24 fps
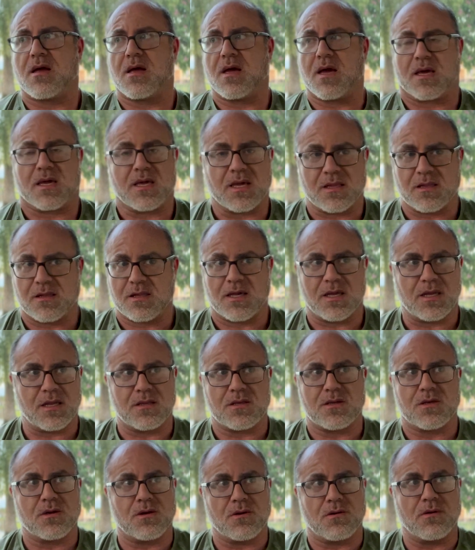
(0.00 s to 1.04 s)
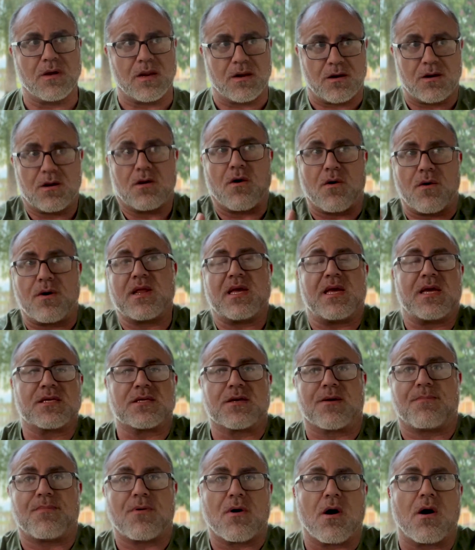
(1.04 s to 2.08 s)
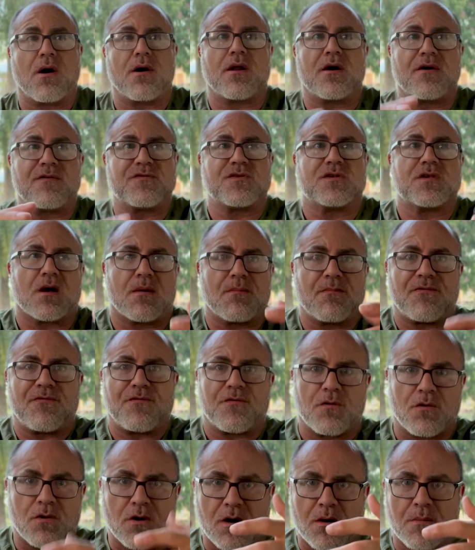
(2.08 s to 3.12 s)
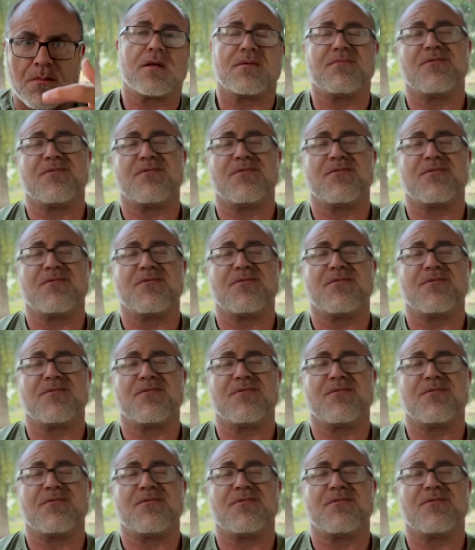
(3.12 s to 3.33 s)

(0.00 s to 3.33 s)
It can lead to, and it already is a part of some form,